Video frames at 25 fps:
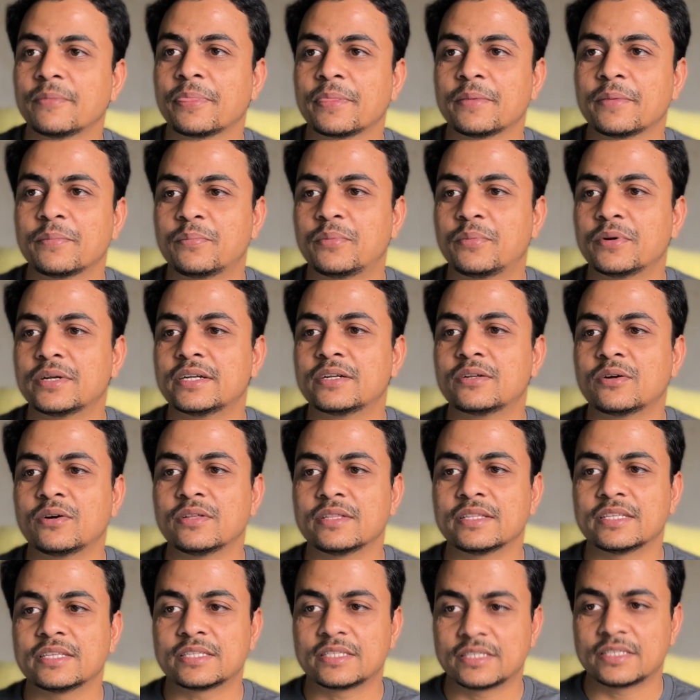put it on
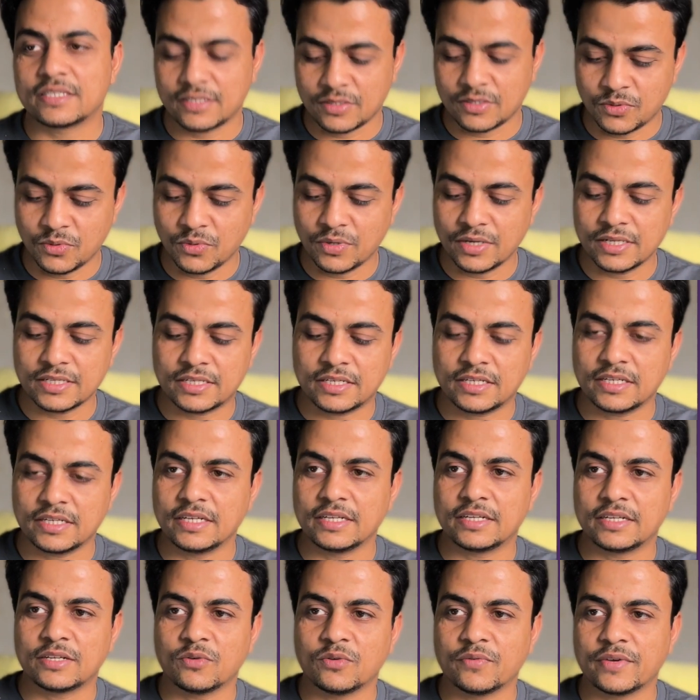this Google Sheet
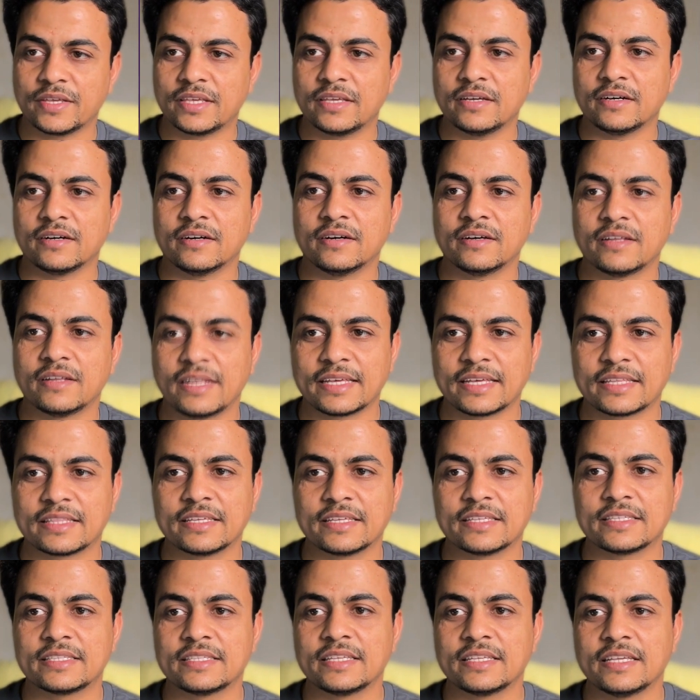over here like
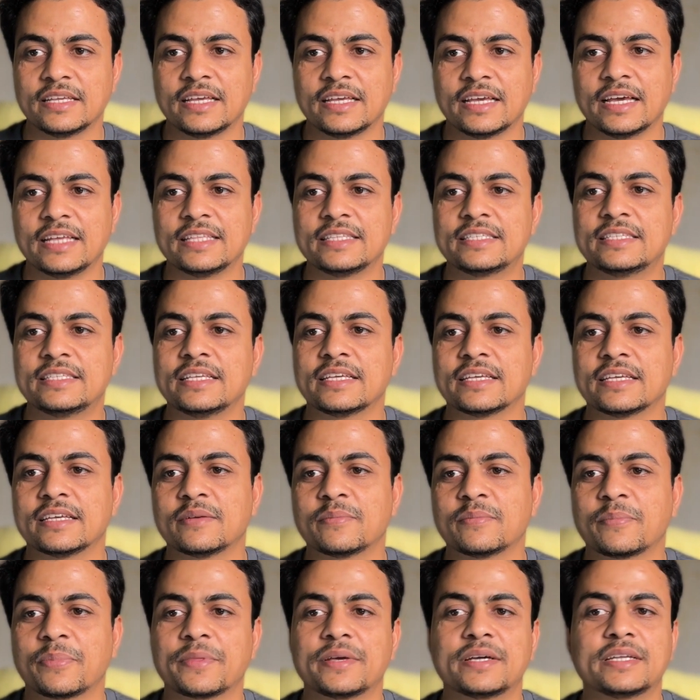this, and say
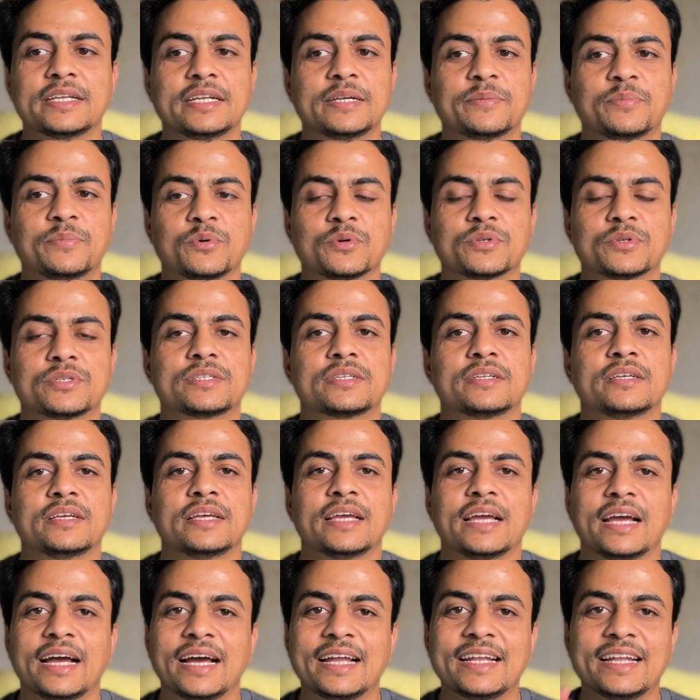create post.
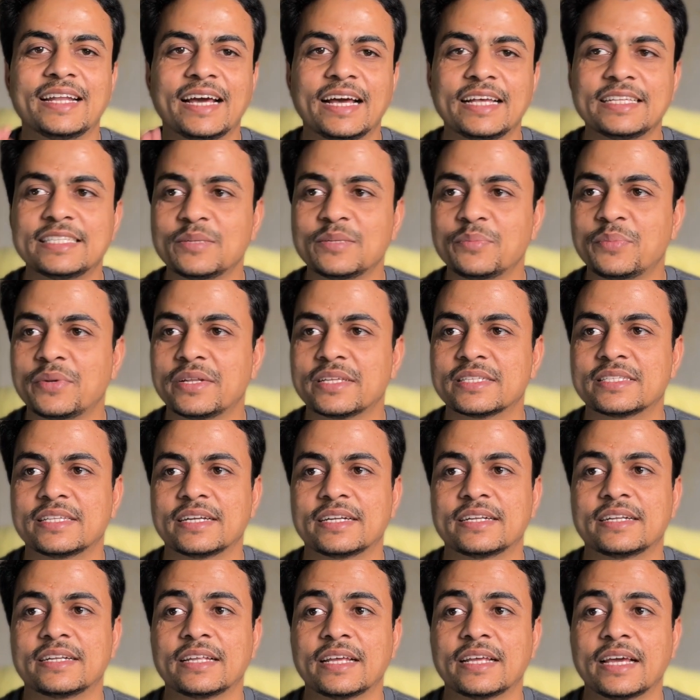And as simple as
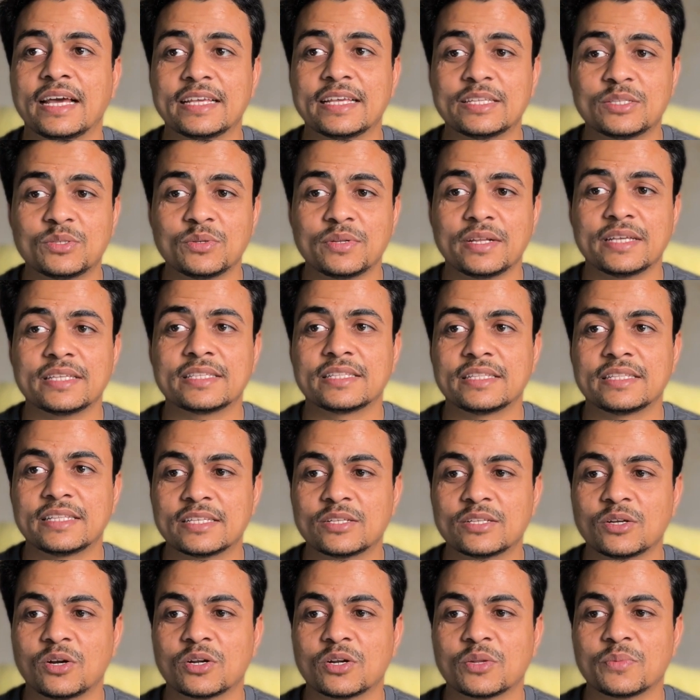that, as soon as this
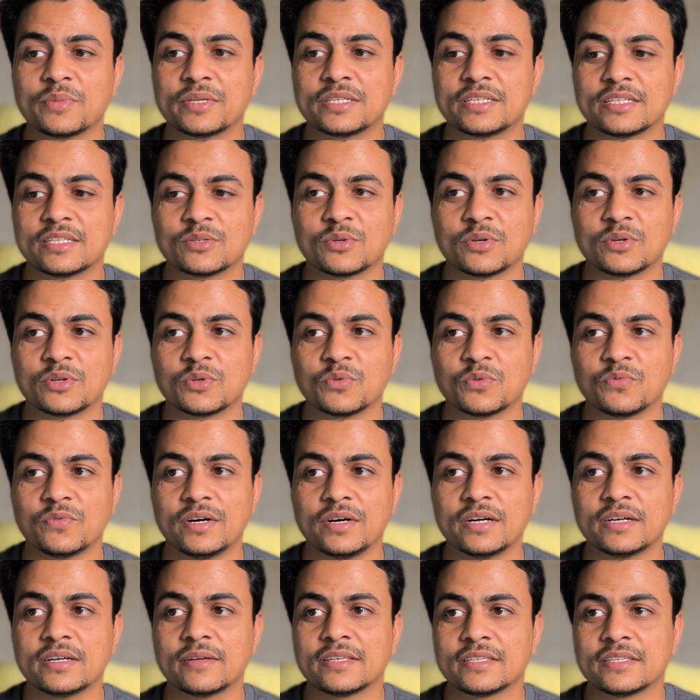automation is going to
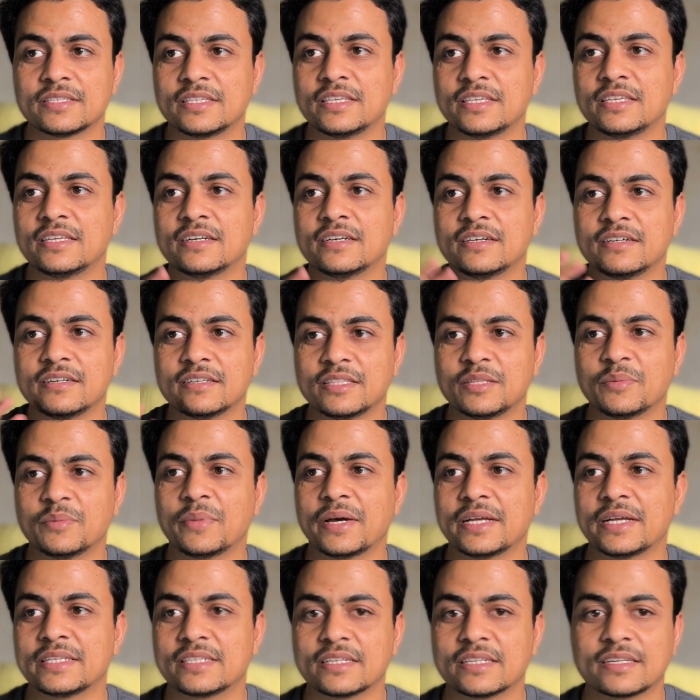work, see here, the
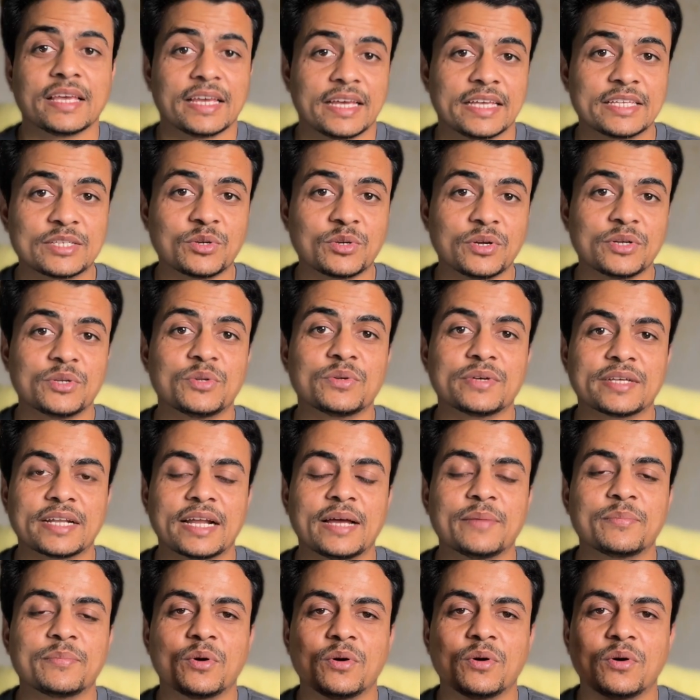magic is going to grab
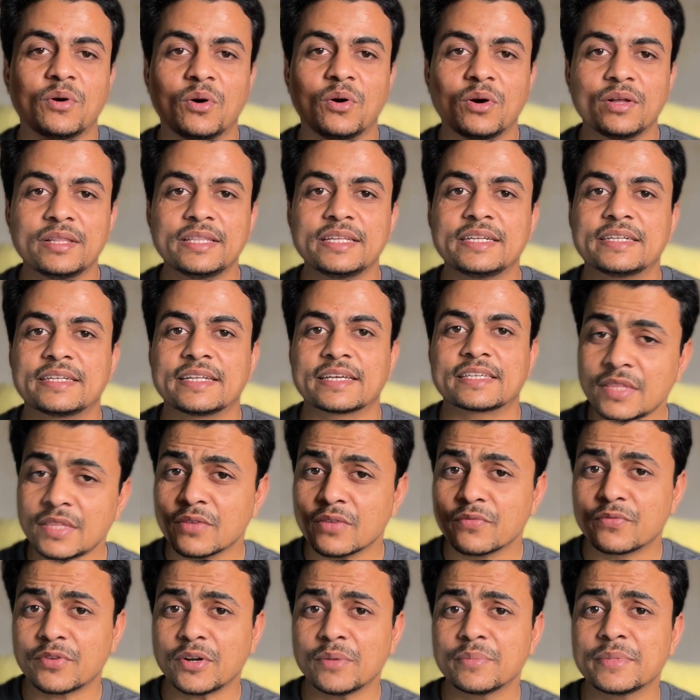all the text
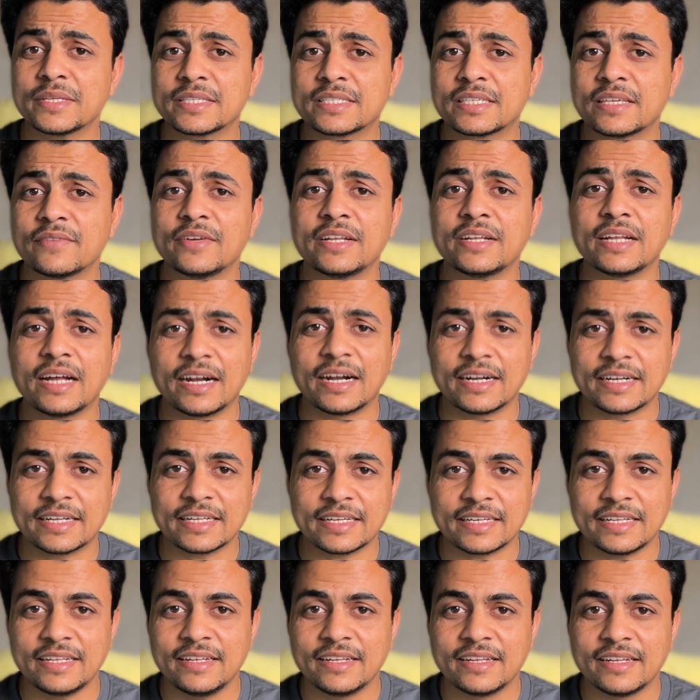from this given article,